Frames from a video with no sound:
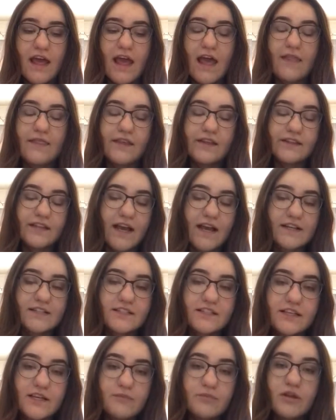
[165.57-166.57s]
And then
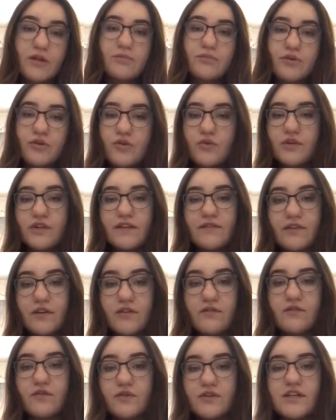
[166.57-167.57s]
lastly, people who live in
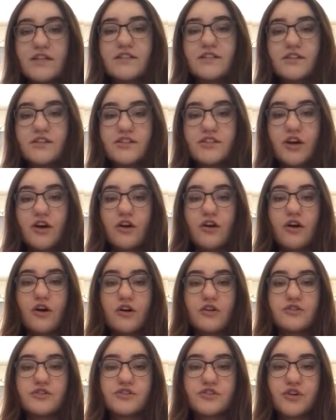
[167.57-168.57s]
food deserts are
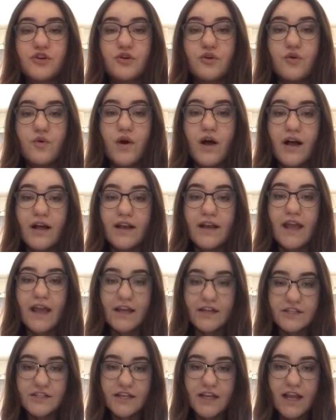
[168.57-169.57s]
also
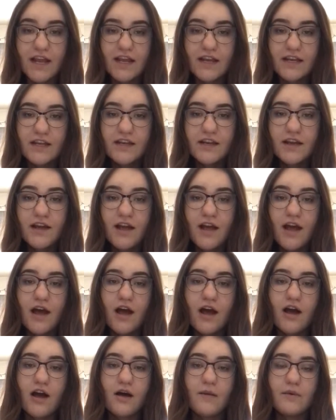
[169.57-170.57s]
uneducated.
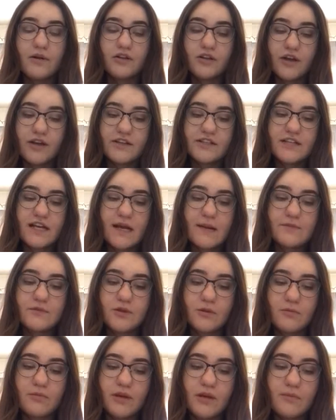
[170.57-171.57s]
A lot of times
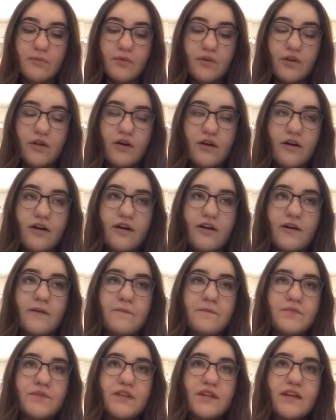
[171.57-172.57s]
when people are
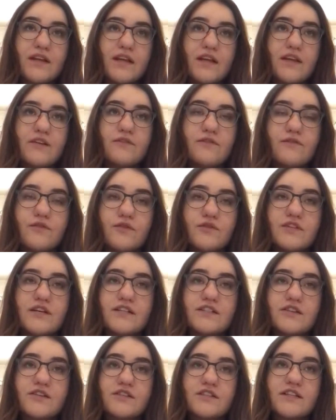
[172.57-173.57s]
in food
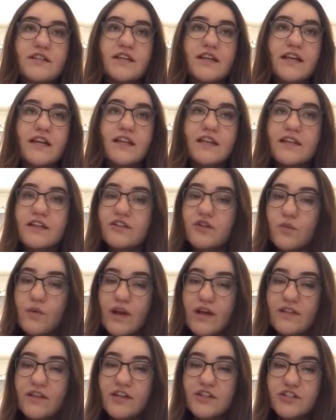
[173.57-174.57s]
deserts and eating the
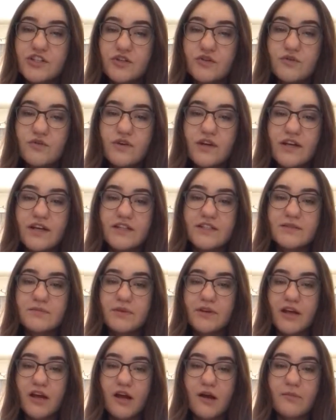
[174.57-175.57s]
way they do, it's
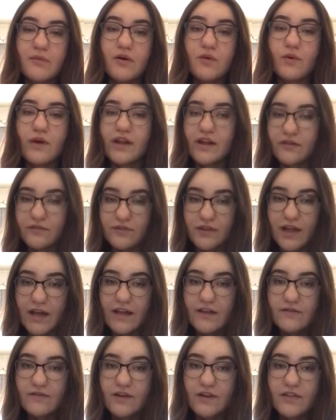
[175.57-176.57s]
become a way of
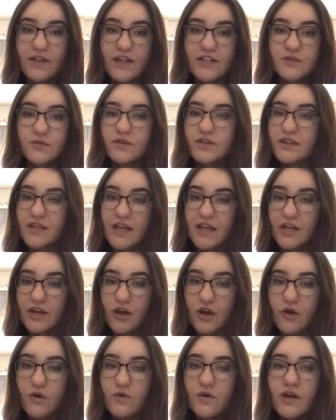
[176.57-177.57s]
life, and that's what they
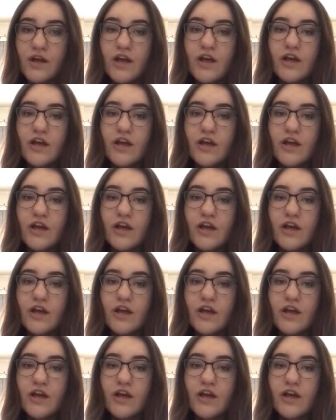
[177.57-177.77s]
know.